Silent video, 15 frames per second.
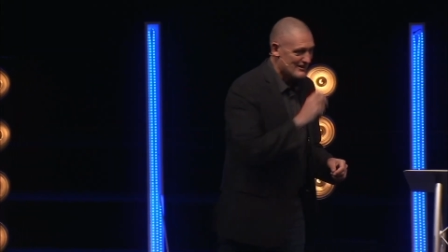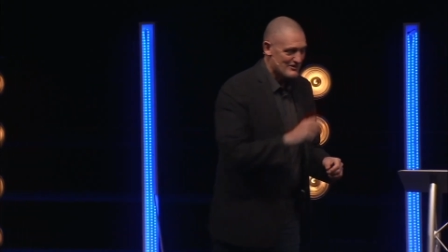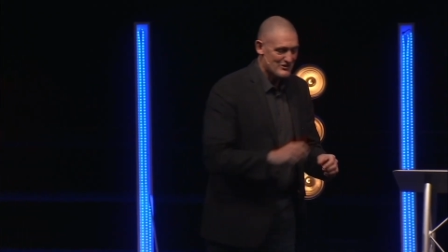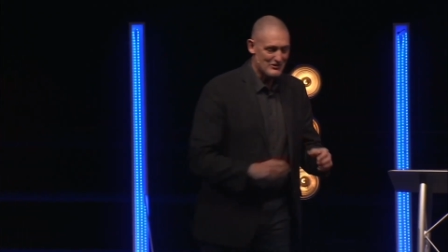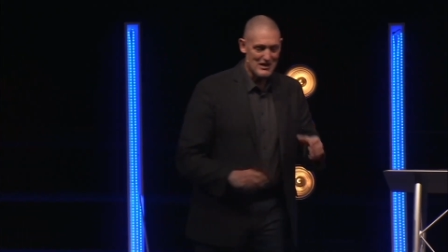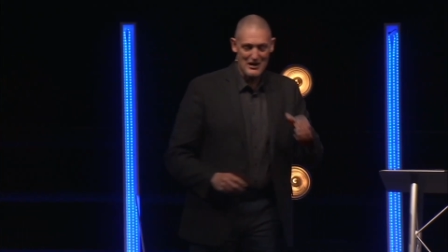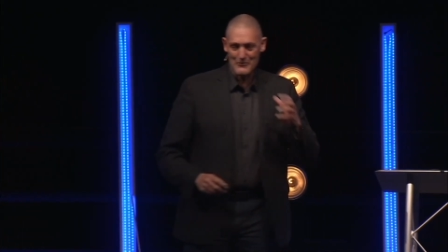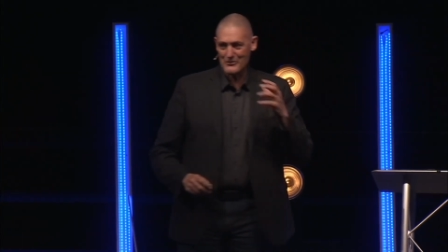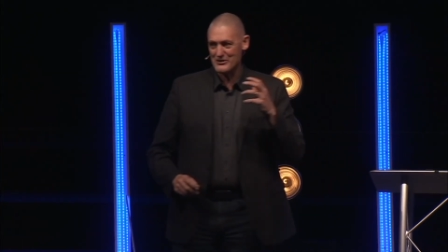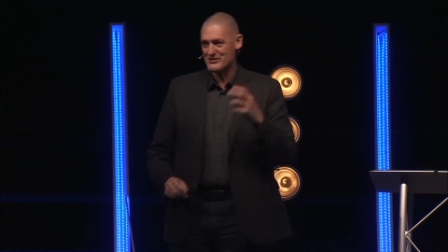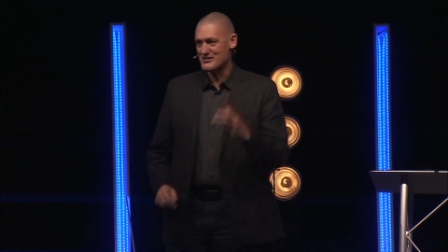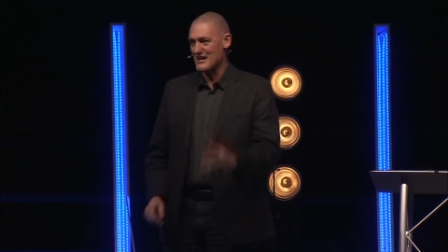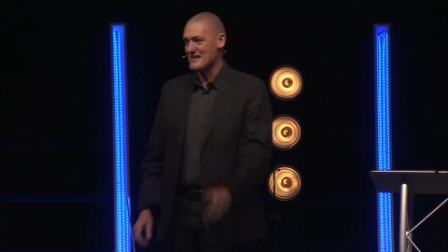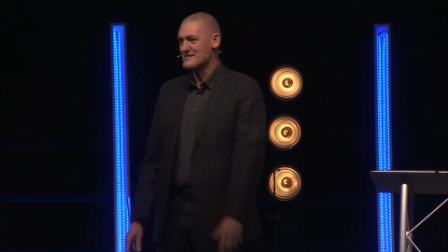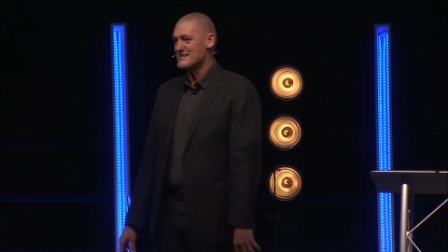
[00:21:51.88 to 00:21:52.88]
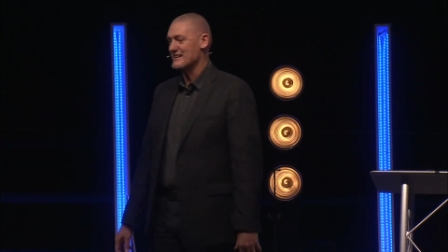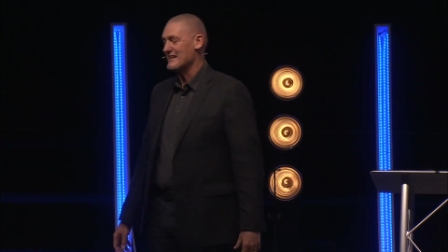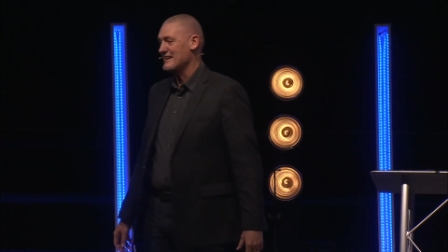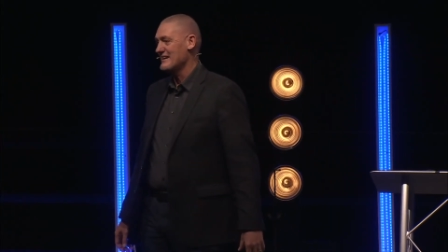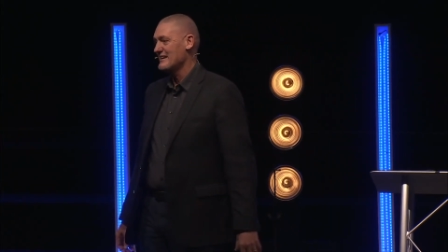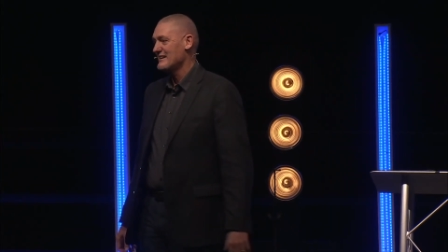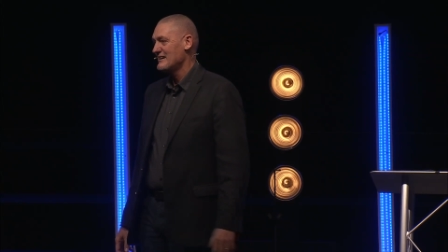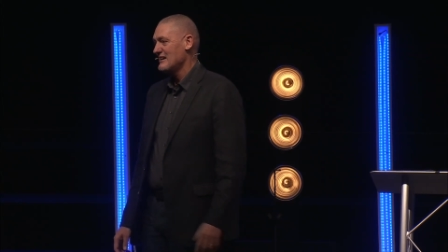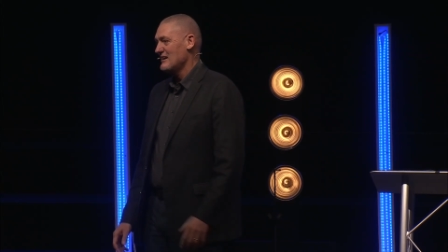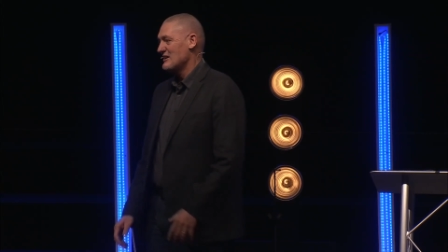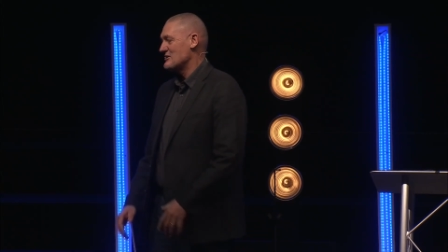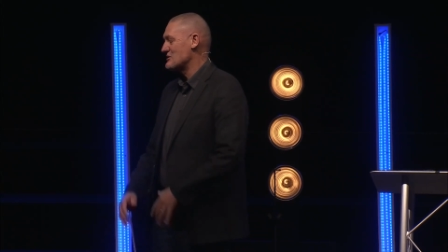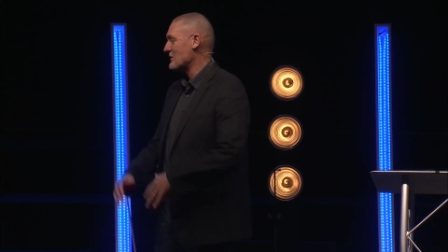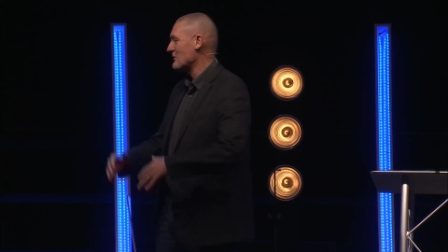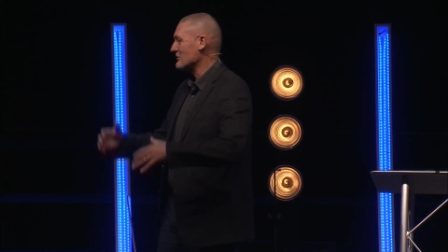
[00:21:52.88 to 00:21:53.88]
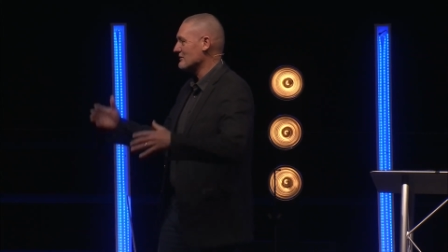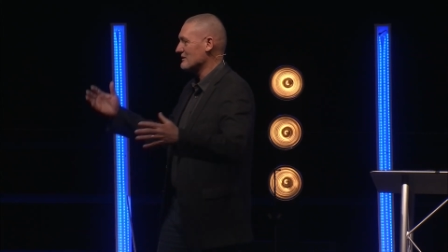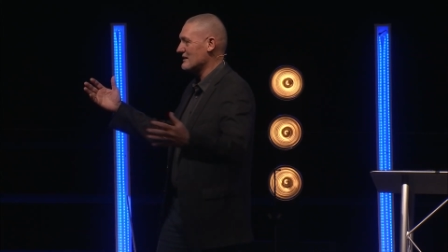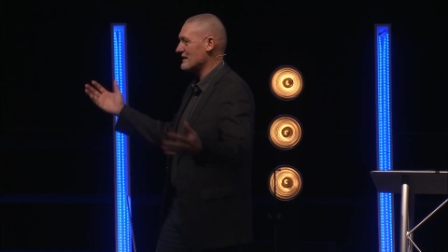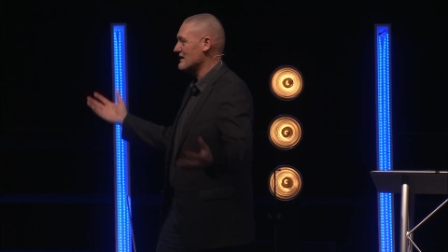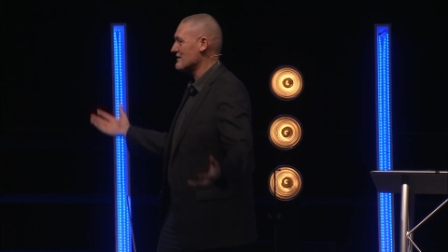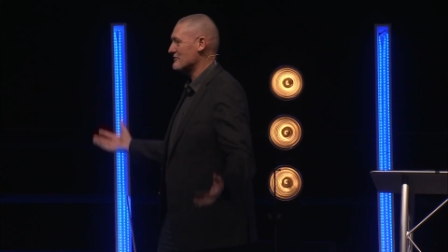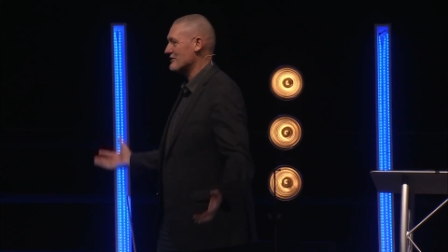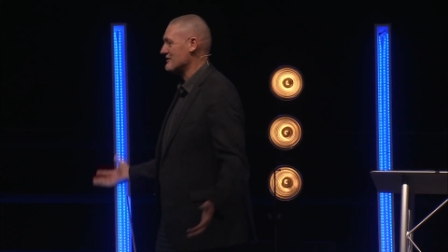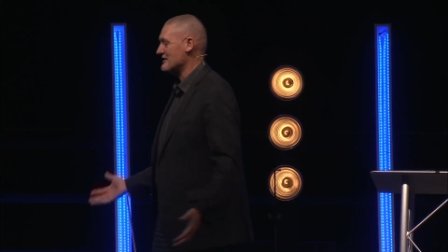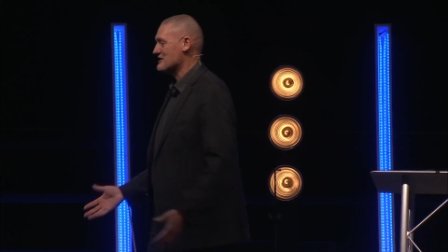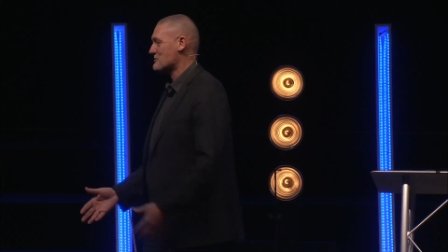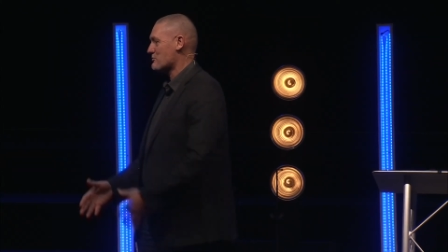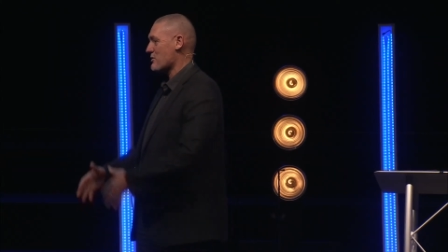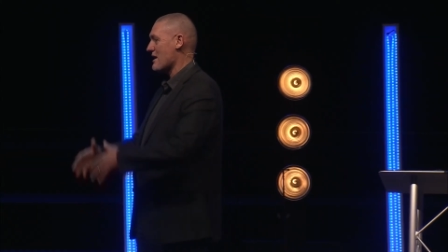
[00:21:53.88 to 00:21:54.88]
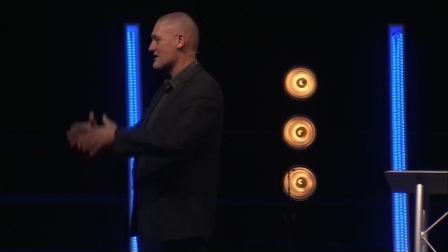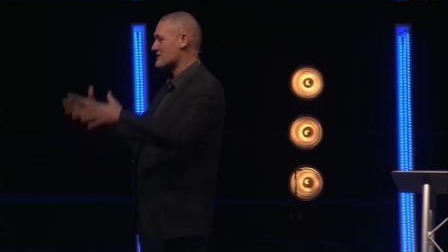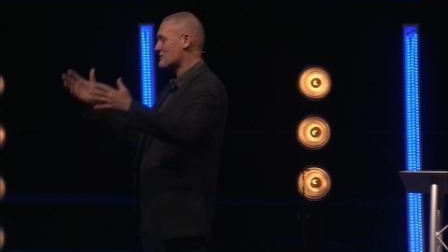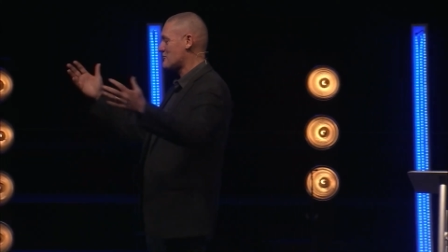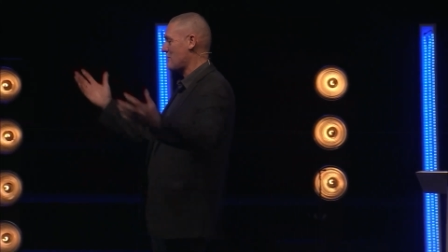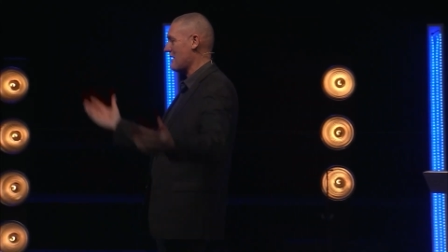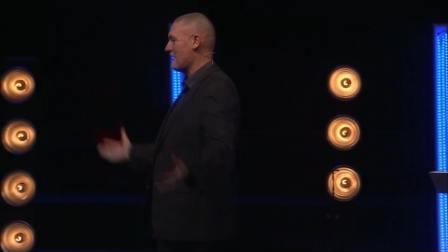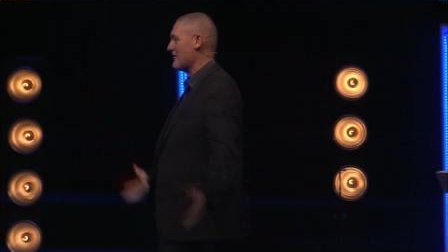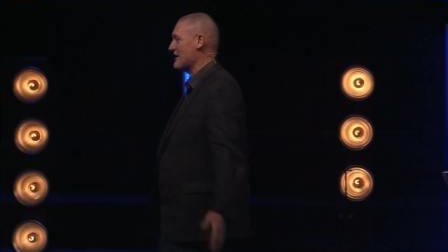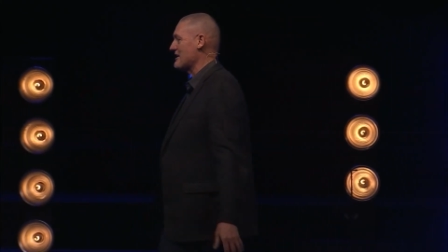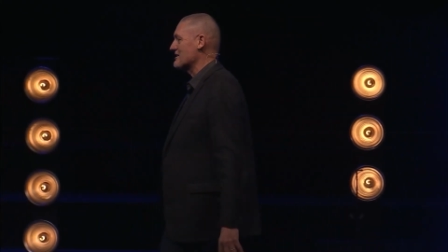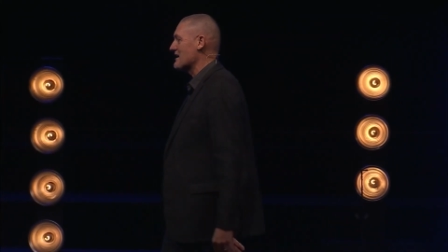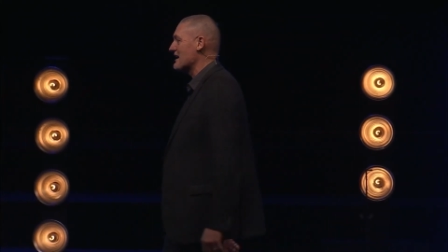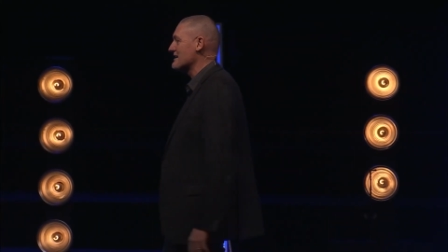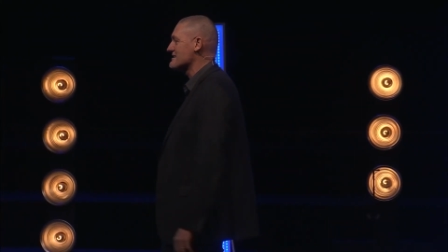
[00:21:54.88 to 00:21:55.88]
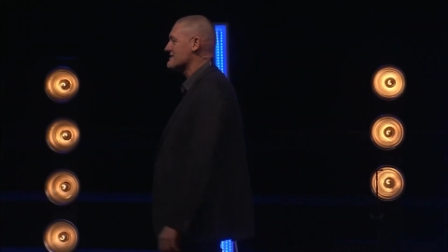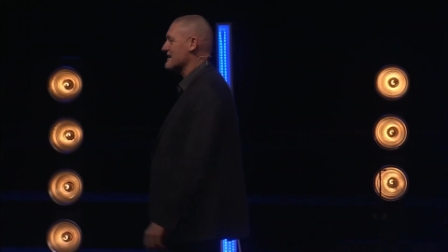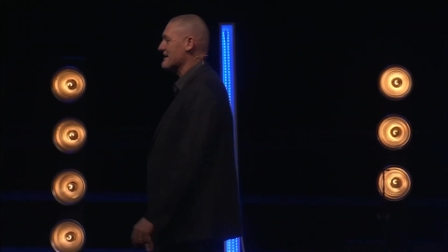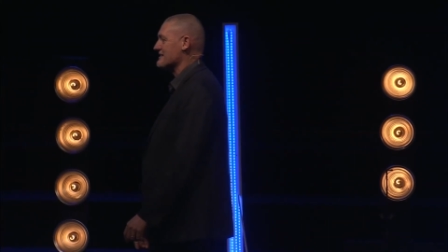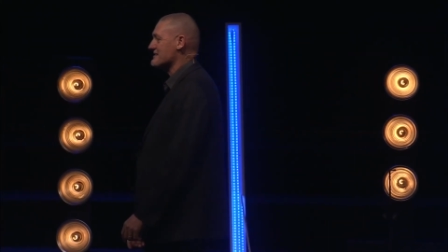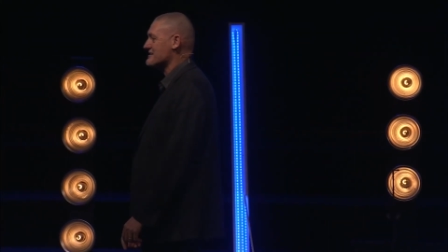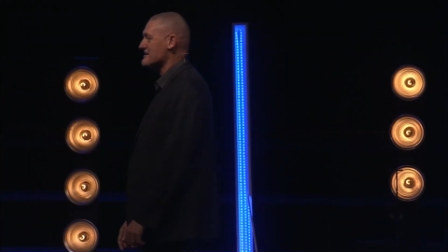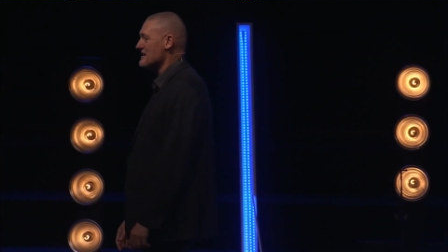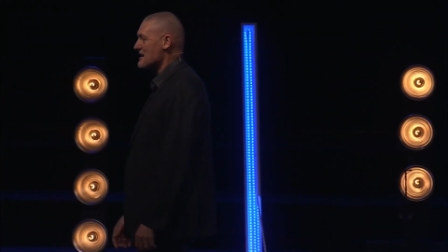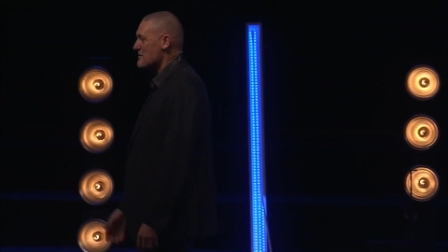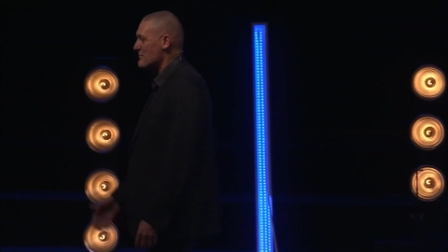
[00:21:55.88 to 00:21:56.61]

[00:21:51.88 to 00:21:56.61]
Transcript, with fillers: do not resent it. Don't live in this prosperity nonsense,